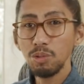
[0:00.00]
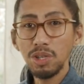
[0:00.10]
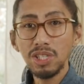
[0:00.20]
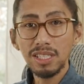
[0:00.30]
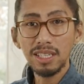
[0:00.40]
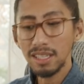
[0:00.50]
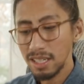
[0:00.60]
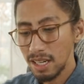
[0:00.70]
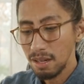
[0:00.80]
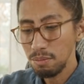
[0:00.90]
we're just
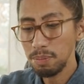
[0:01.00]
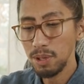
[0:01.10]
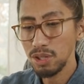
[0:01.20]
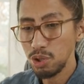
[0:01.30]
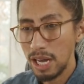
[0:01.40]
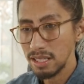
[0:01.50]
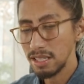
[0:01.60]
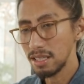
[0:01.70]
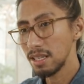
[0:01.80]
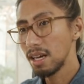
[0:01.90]
people in
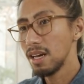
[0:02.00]
transit.